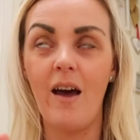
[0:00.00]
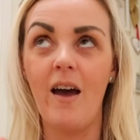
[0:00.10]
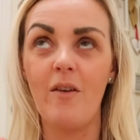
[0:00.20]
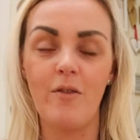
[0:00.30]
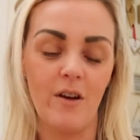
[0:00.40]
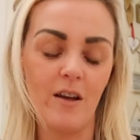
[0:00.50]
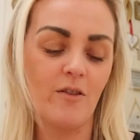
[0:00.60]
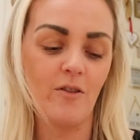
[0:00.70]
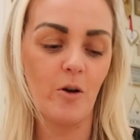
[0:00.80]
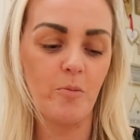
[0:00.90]
ever.
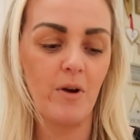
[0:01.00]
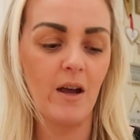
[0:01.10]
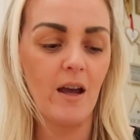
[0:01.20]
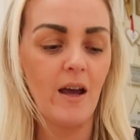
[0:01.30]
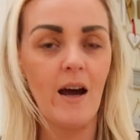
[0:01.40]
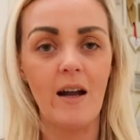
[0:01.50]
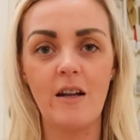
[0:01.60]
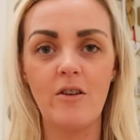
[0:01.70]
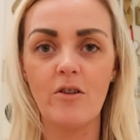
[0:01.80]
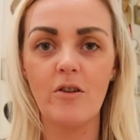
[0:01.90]
It's so pretty, and
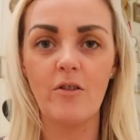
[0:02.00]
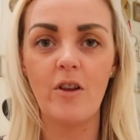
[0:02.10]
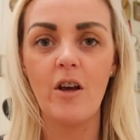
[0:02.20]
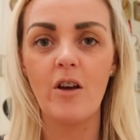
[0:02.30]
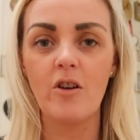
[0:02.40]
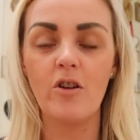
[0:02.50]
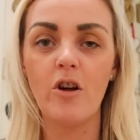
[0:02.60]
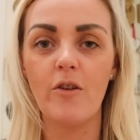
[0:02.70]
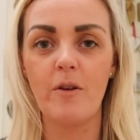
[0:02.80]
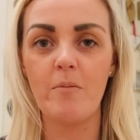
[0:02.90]
it does
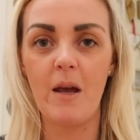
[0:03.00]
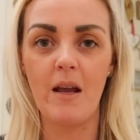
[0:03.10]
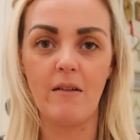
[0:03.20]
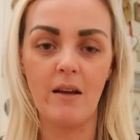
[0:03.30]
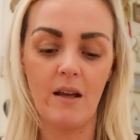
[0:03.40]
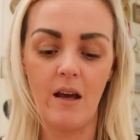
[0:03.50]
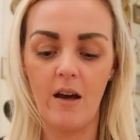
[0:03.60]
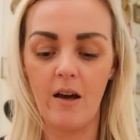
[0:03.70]
clothing mainly.